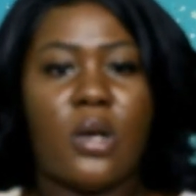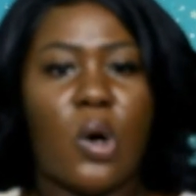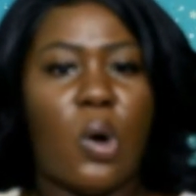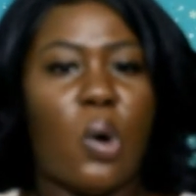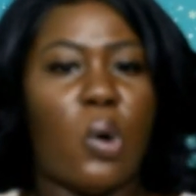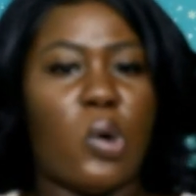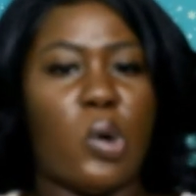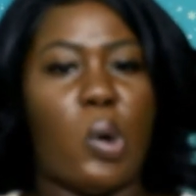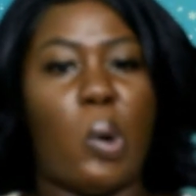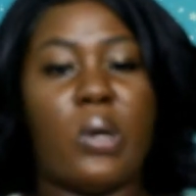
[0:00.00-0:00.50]

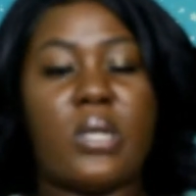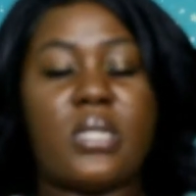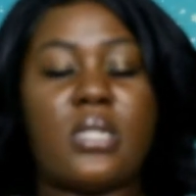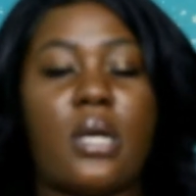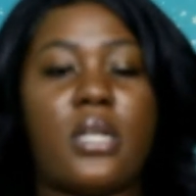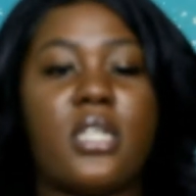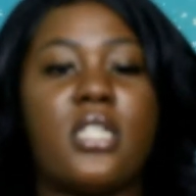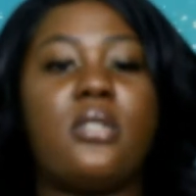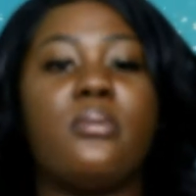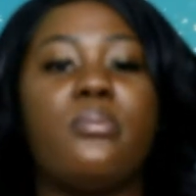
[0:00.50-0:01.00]
oh no, it's
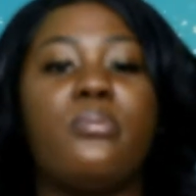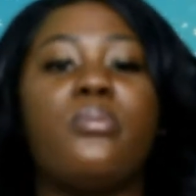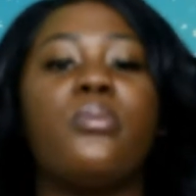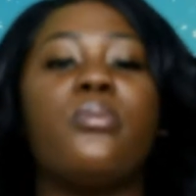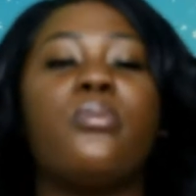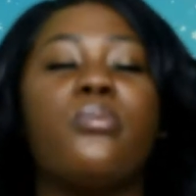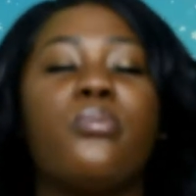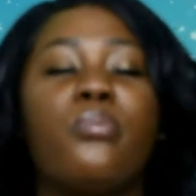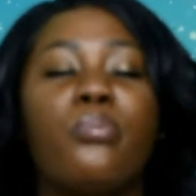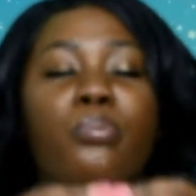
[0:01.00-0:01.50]
not. This
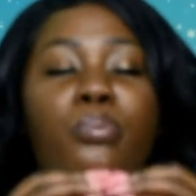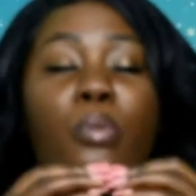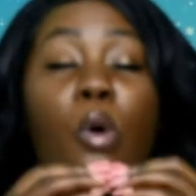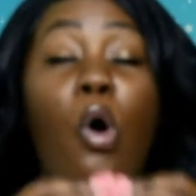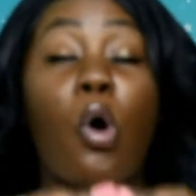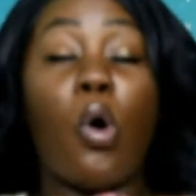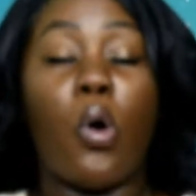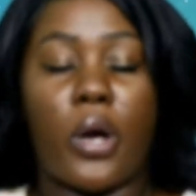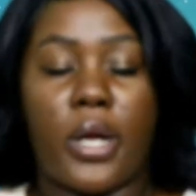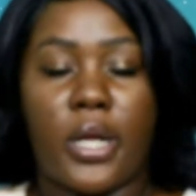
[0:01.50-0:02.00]

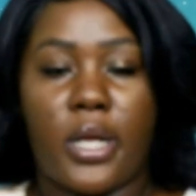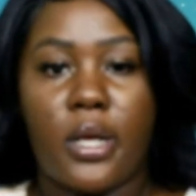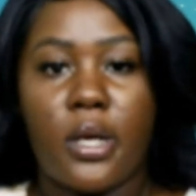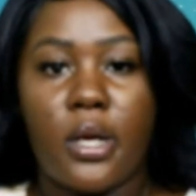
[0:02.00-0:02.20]
boy,